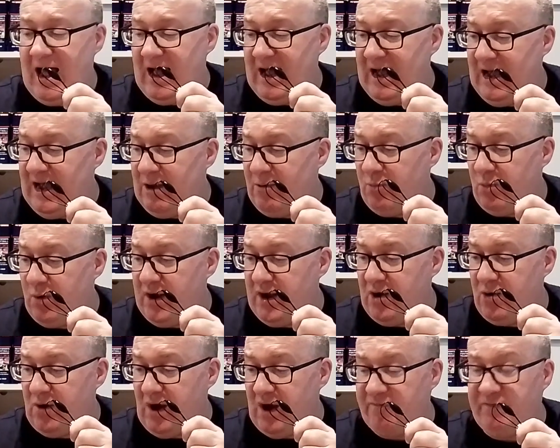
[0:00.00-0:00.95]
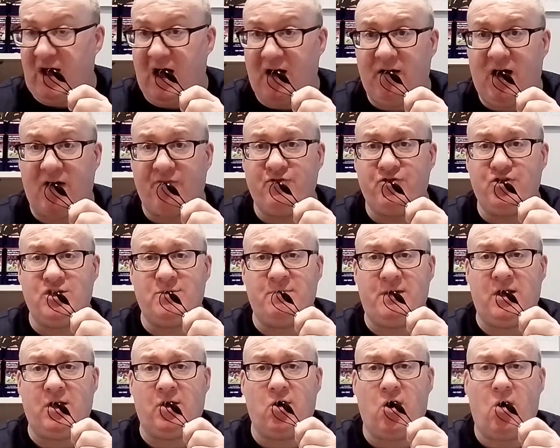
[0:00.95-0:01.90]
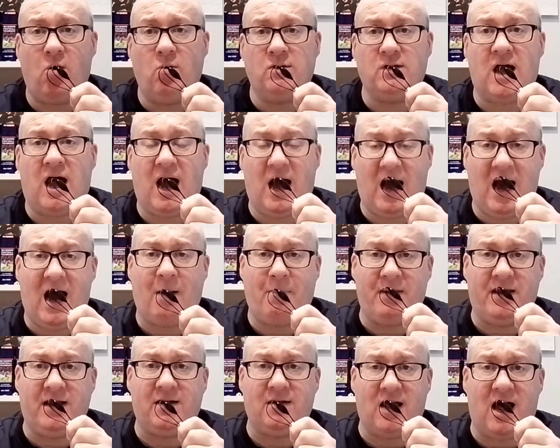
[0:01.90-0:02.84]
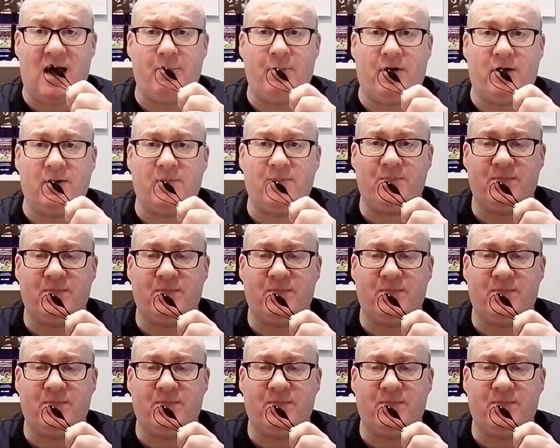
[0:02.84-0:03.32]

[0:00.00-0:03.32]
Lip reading: Well, I've just been called a happy clapper.